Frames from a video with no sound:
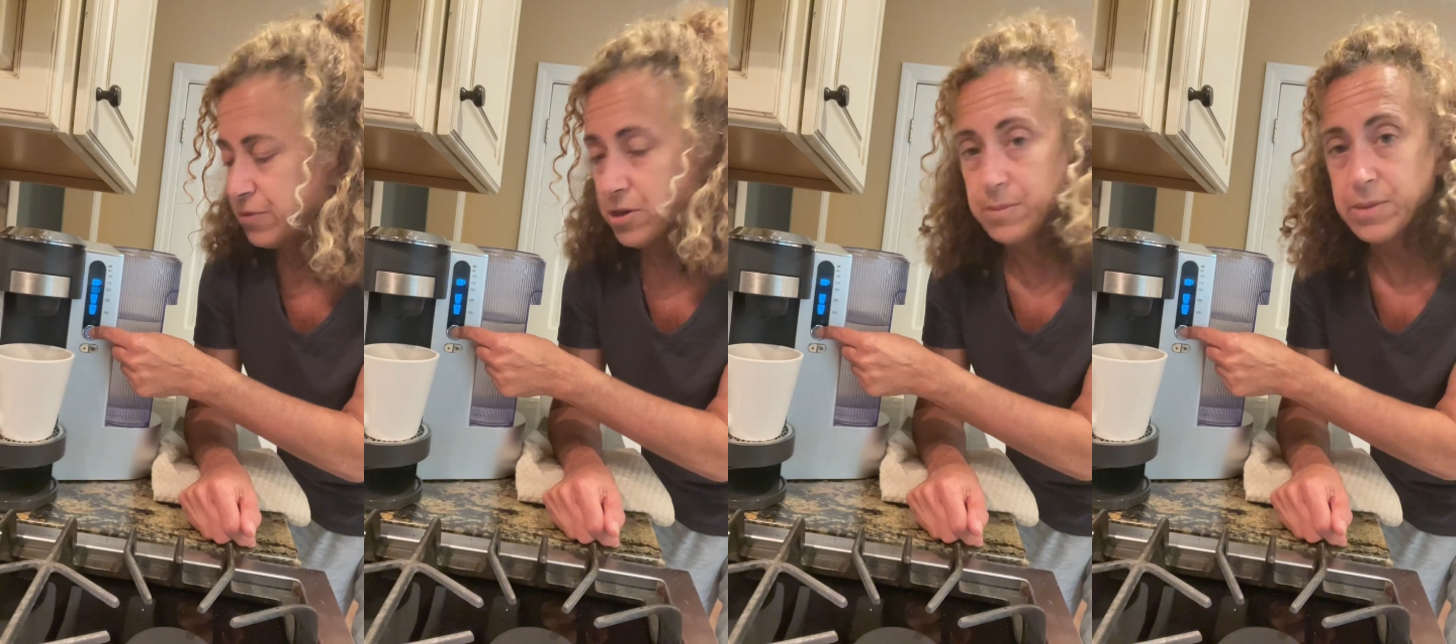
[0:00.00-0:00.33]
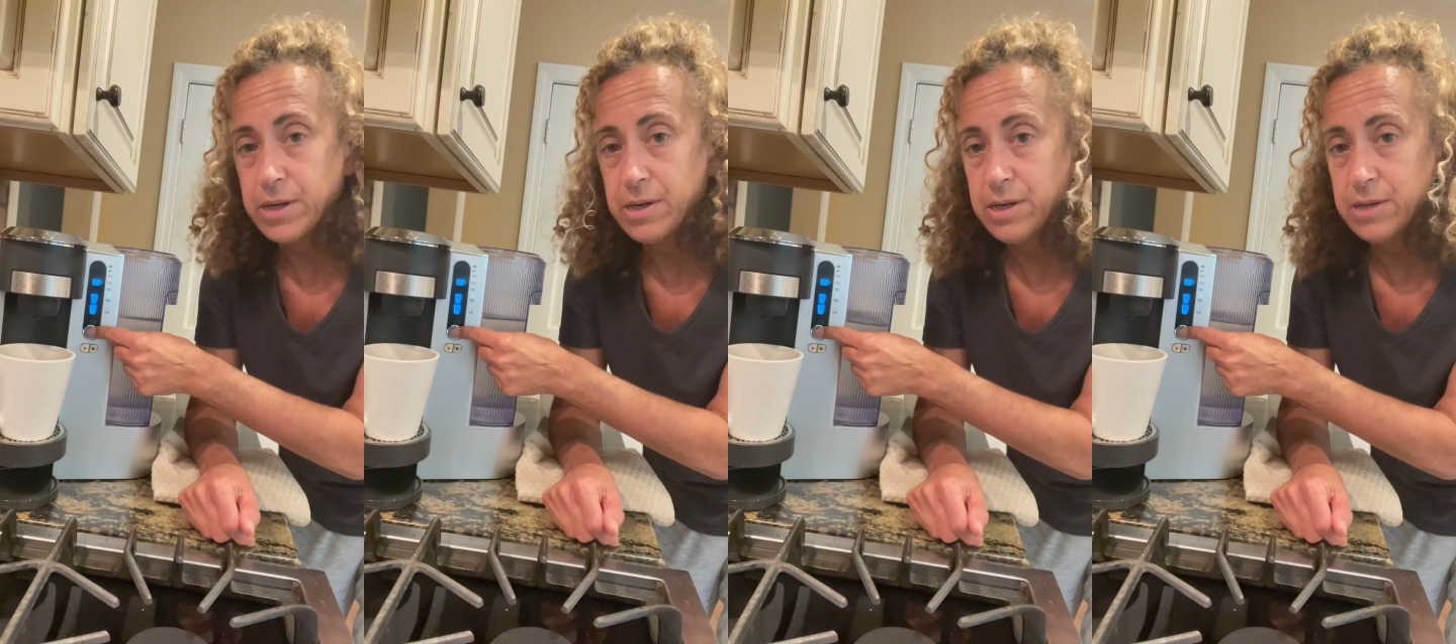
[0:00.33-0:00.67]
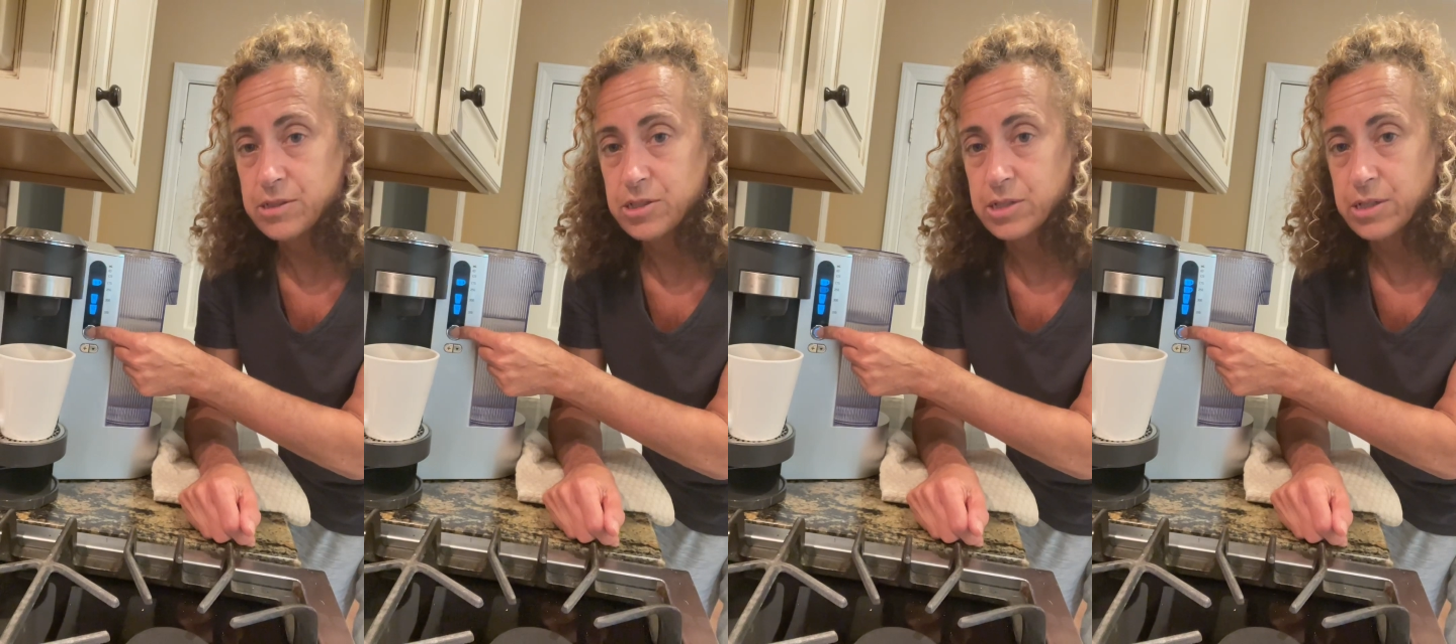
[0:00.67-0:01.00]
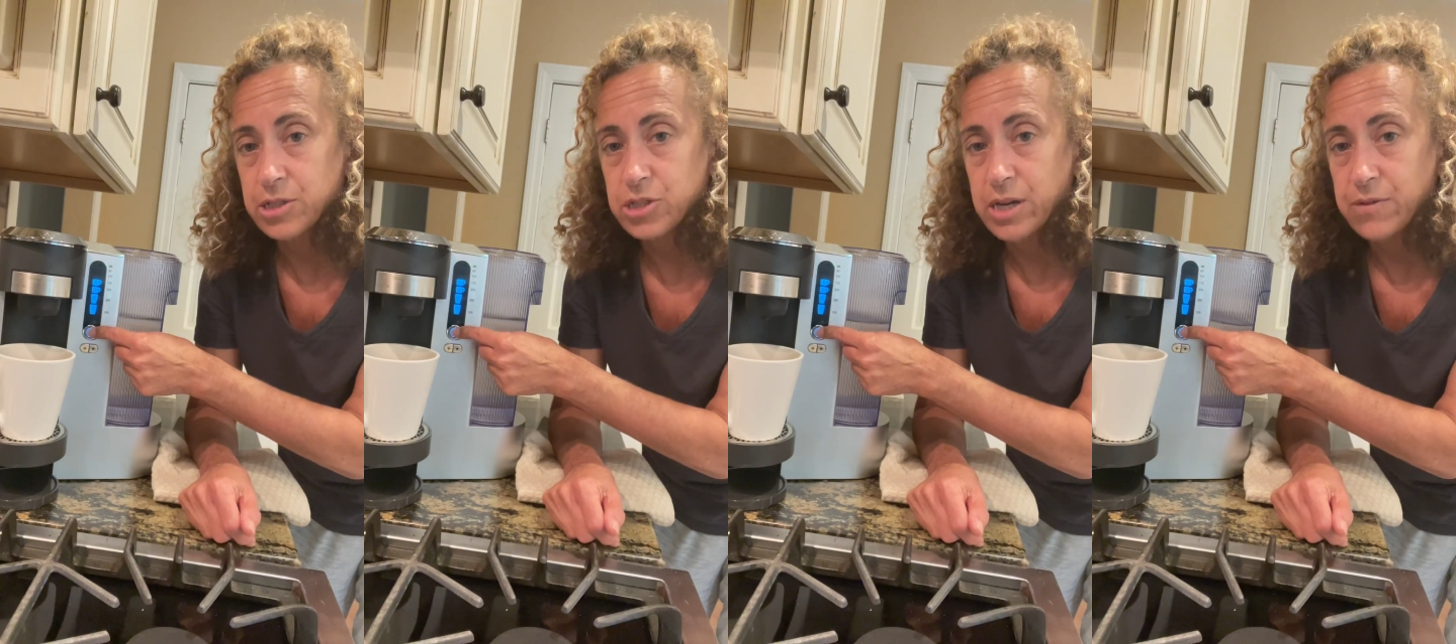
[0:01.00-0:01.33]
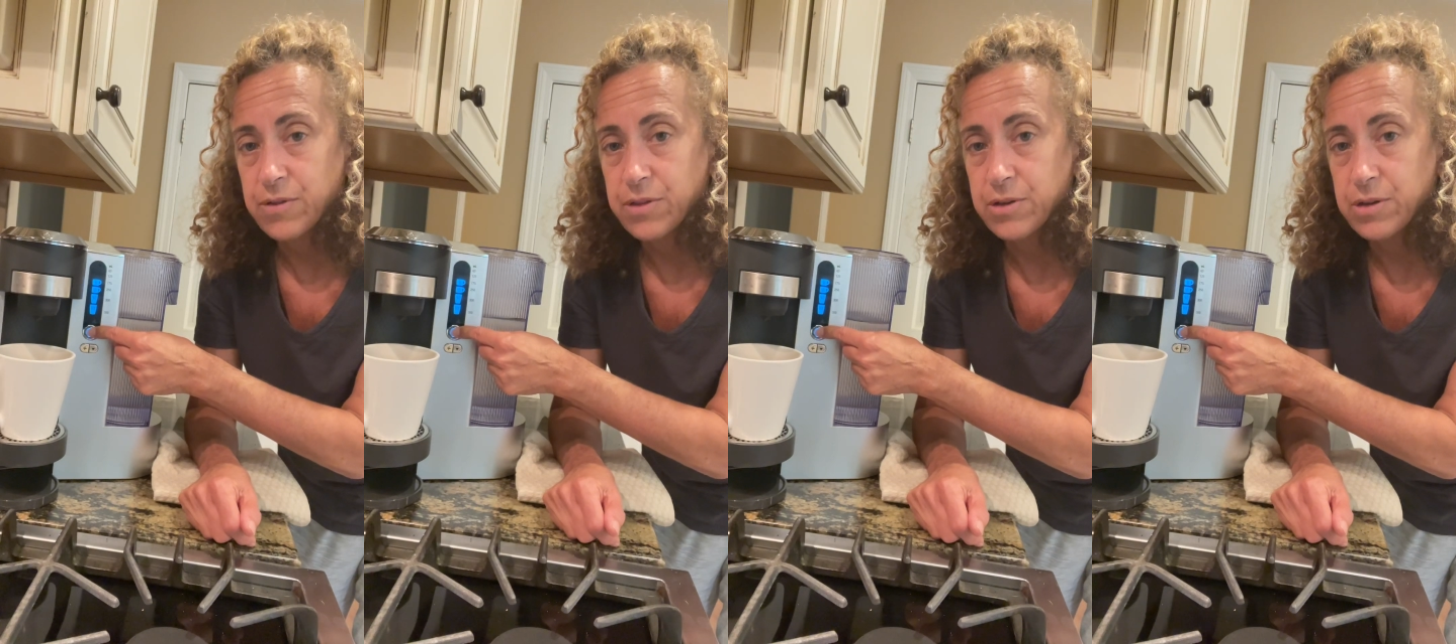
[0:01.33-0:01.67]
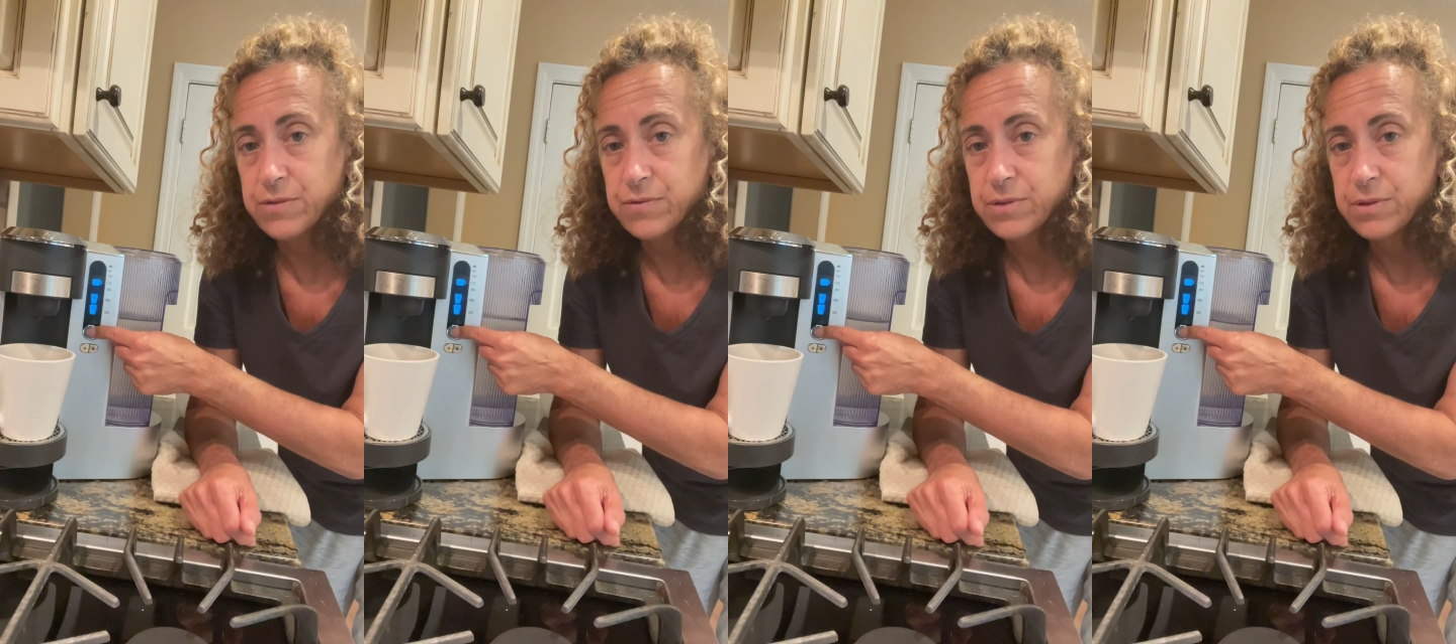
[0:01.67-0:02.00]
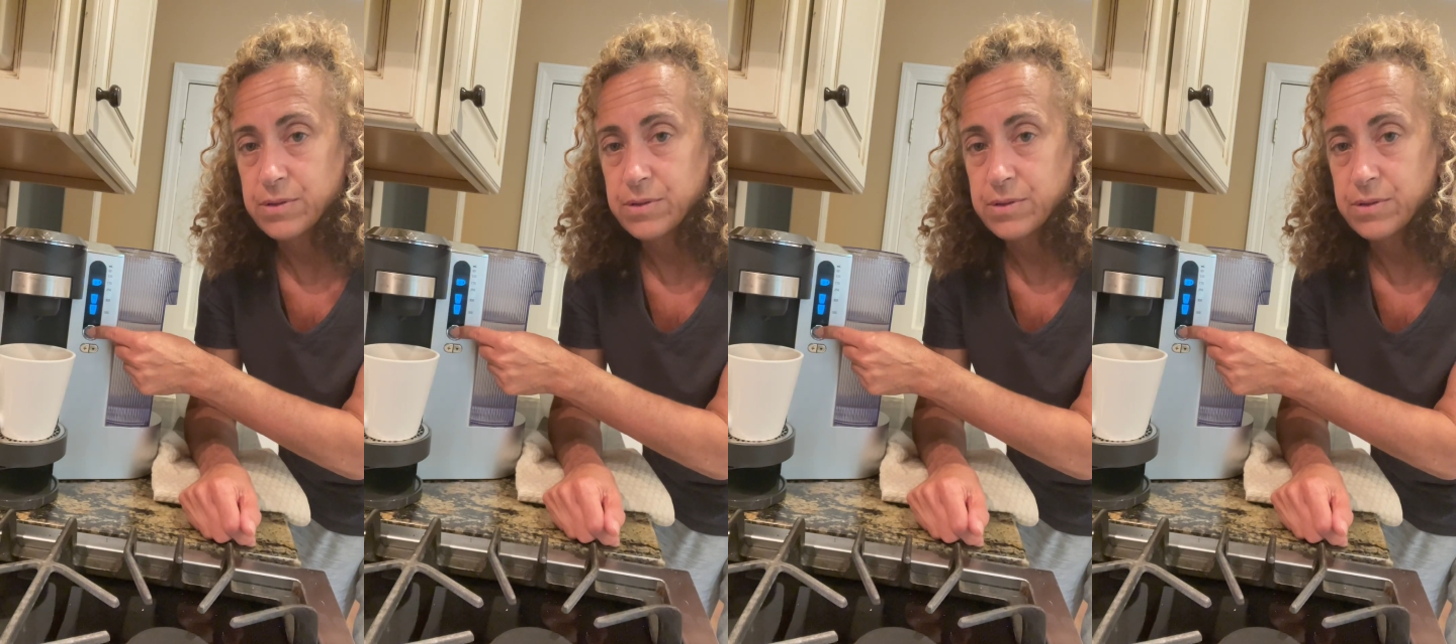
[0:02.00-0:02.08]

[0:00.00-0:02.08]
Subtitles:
on button, and it's just gonna shut everything off.